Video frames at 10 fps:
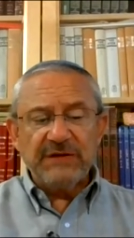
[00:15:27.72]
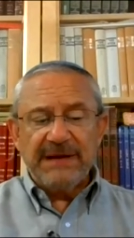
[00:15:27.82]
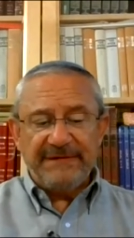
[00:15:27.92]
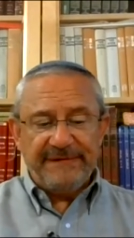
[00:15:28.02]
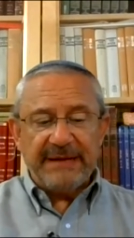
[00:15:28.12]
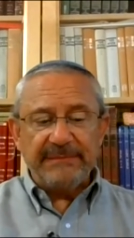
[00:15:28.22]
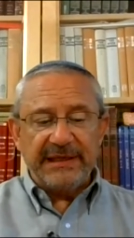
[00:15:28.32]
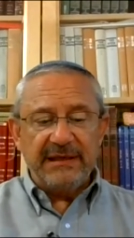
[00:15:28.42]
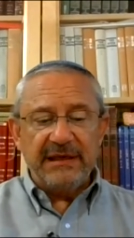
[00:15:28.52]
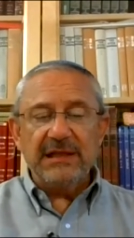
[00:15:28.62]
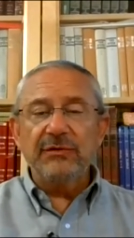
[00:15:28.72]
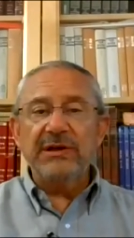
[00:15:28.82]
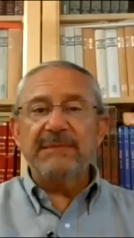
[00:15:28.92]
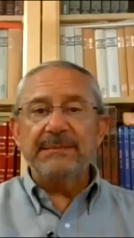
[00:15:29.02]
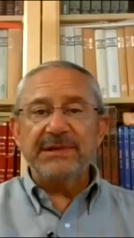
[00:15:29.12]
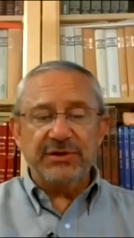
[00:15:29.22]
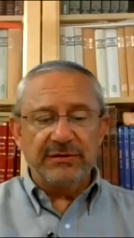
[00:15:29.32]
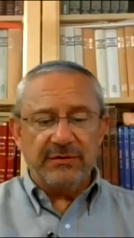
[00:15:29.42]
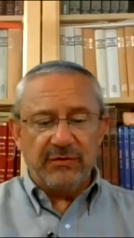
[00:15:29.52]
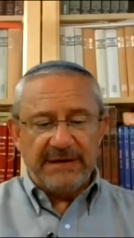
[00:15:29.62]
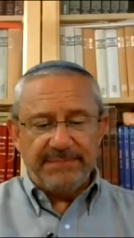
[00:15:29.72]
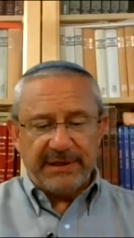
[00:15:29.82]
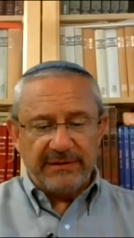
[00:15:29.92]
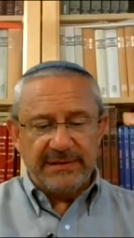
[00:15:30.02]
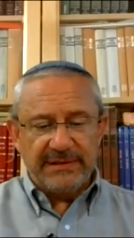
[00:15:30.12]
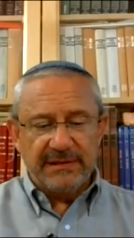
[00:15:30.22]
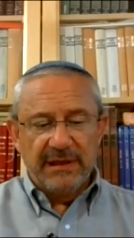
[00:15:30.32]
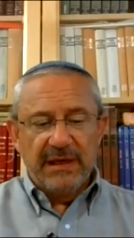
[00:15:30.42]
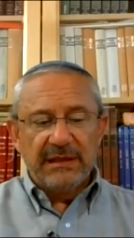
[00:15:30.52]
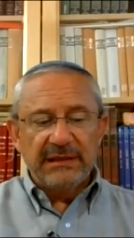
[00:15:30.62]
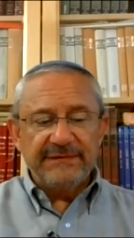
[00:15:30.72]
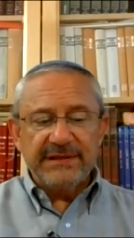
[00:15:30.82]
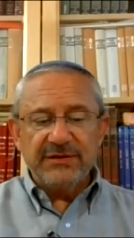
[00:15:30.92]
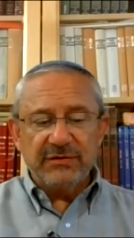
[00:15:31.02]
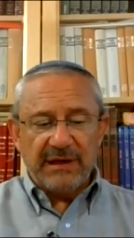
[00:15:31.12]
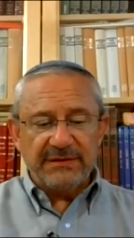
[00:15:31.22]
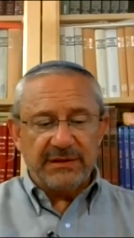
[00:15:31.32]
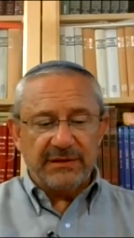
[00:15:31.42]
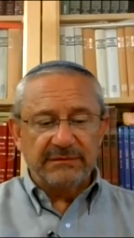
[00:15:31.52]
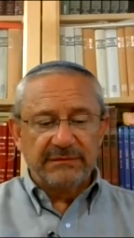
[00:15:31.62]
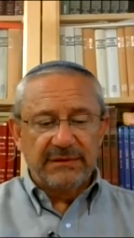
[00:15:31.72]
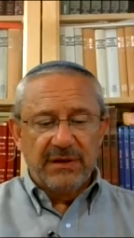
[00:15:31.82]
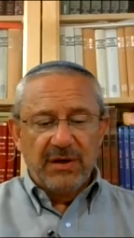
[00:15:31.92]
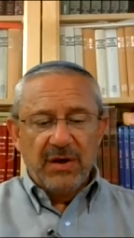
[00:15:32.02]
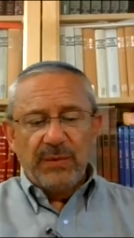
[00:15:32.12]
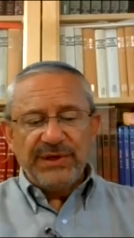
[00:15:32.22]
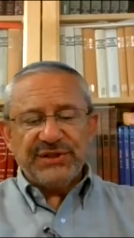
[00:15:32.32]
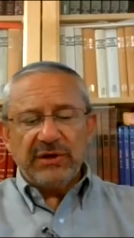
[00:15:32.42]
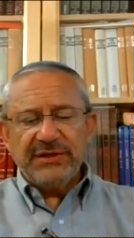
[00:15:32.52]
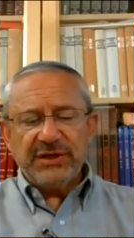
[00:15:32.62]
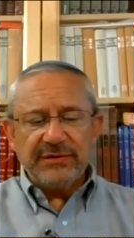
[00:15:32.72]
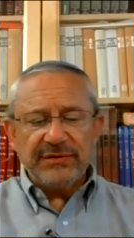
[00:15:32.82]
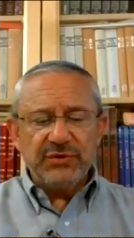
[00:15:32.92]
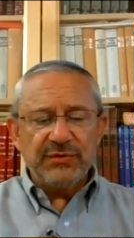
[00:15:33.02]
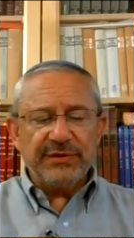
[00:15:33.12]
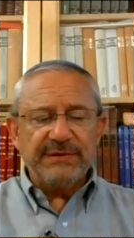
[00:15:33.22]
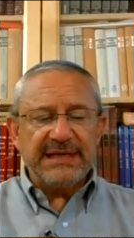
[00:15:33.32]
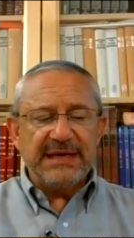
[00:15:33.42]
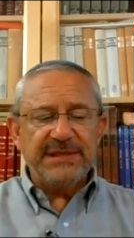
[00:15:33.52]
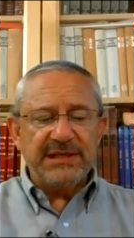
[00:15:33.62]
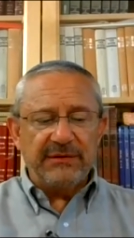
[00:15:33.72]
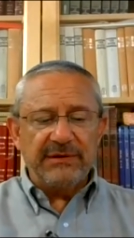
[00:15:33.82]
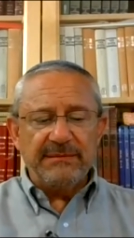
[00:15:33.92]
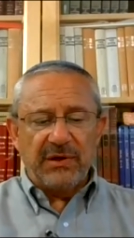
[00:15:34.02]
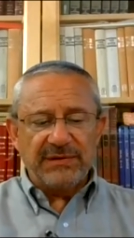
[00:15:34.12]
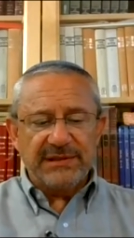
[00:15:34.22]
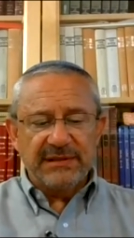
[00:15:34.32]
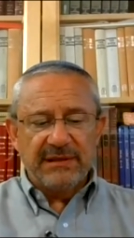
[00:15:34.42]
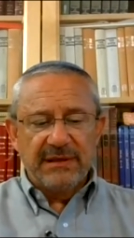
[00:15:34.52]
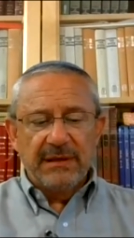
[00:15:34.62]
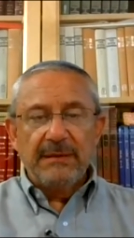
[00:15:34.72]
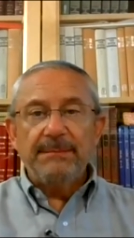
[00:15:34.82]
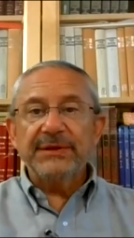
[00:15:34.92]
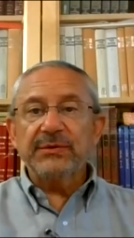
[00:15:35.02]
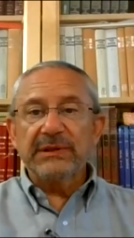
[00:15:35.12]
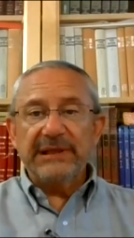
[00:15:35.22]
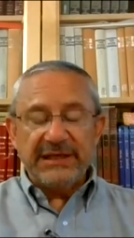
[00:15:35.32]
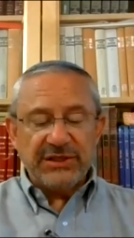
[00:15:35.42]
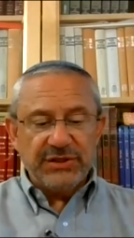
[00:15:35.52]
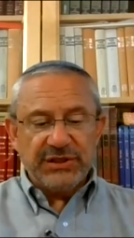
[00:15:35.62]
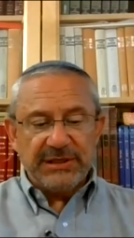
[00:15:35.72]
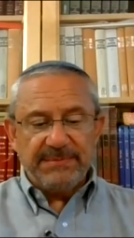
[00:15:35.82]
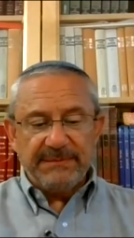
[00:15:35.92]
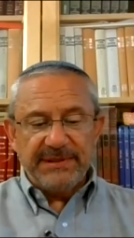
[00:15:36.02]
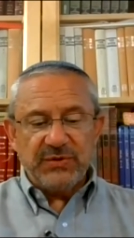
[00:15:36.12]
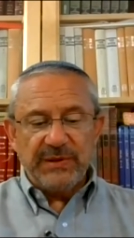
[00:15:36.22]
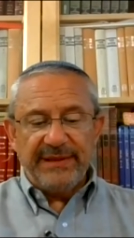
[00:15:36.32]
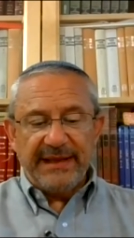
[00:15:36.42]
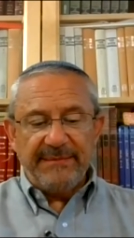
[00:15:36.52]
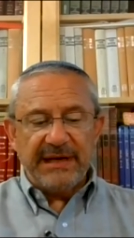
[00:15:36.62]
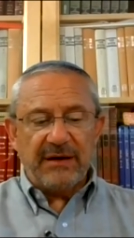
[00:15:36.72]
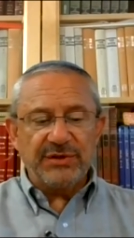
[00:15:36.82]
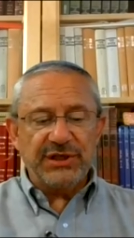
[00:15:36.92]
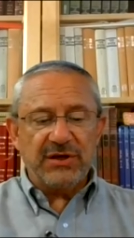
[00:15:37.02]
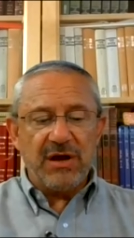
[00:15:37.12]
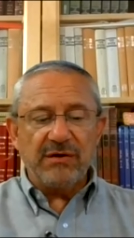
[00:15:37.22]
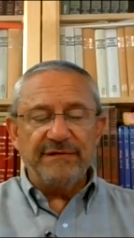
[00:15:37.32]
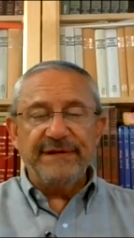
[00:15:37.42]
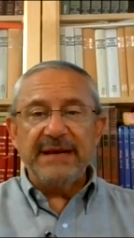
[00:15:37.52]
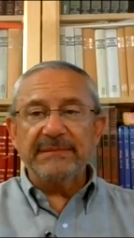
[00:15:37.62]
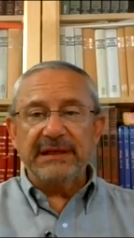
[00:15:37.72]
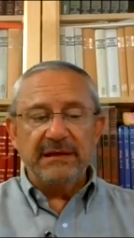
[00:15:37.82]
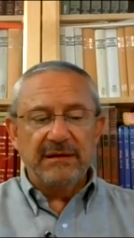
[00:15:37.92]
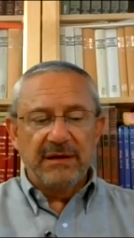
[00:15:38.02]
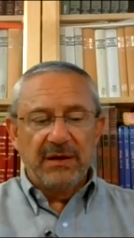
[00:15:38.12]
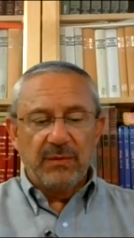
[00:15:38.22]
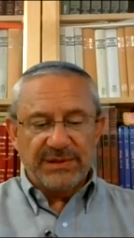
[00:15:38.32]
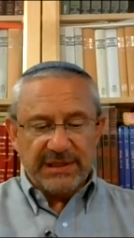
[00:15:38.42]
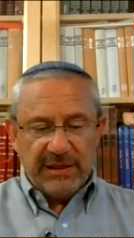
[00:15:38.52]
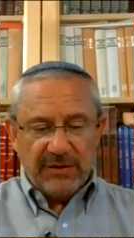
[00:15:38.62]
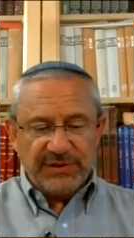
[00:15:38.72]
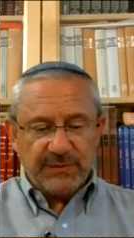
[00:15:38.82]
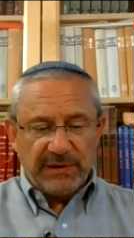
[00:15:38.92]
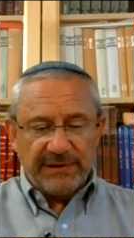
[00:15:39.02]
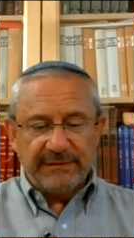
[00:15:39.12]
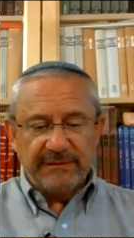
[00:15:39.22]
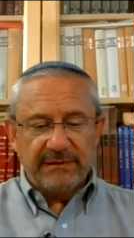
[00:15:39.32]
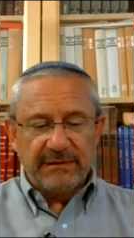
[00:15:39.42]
of my family, including my maternal grandparents, lived in Toronto. We saw each other 2 or 3 times a year at most, but the relationship between them and our Chicago family was a close one.